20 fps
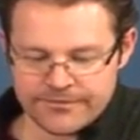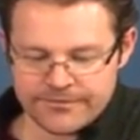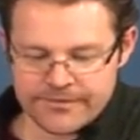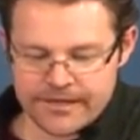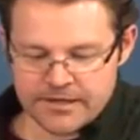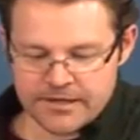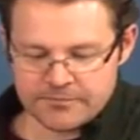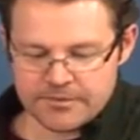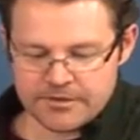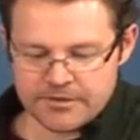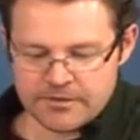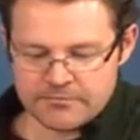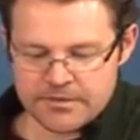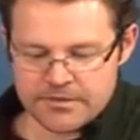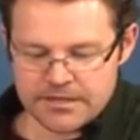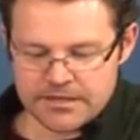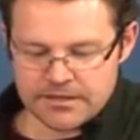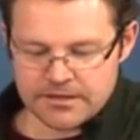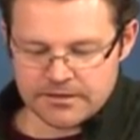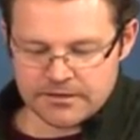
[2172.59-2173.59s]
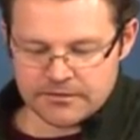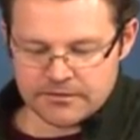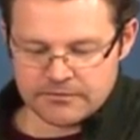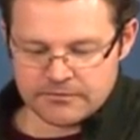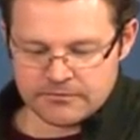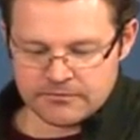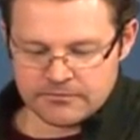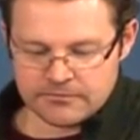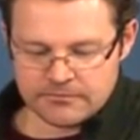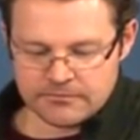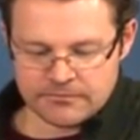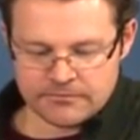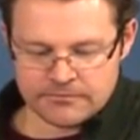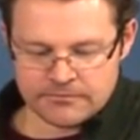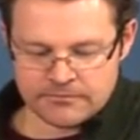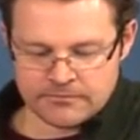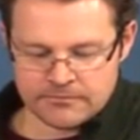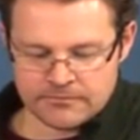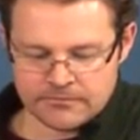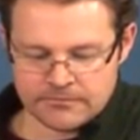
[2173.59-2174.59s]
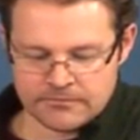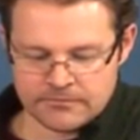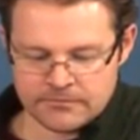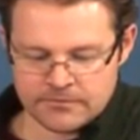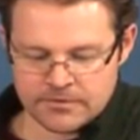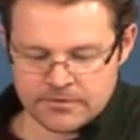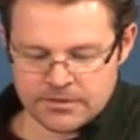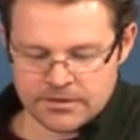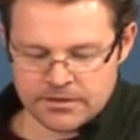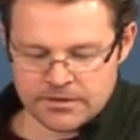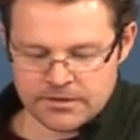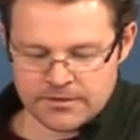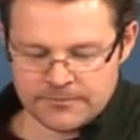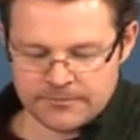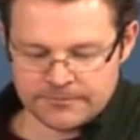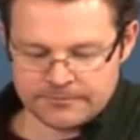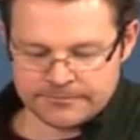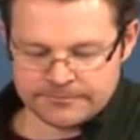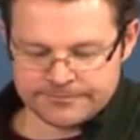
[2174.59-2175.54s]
That'll be our median. Okay?